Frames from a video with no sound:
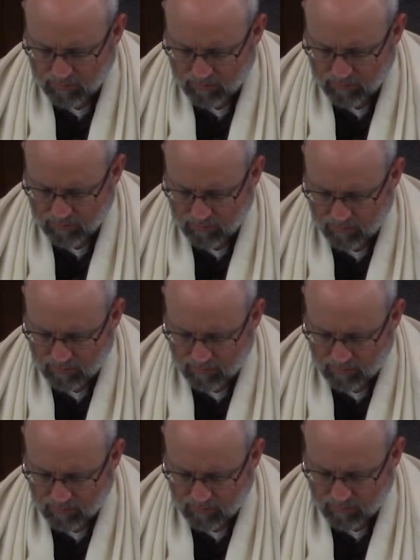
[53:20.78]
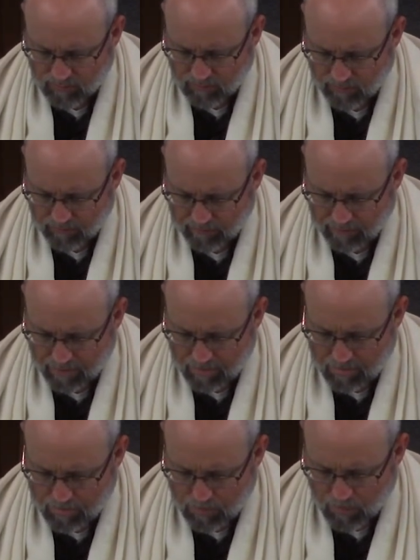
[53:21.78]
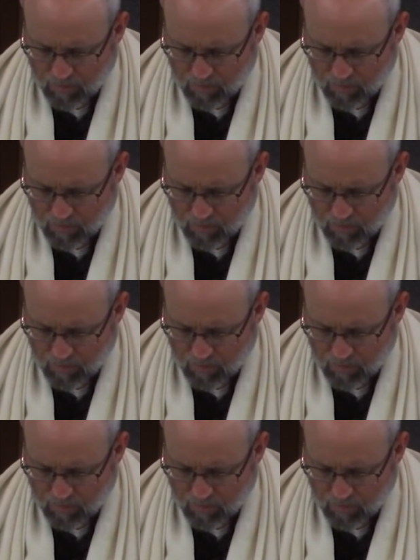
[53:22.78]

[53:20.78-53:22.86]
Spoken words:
[no speech]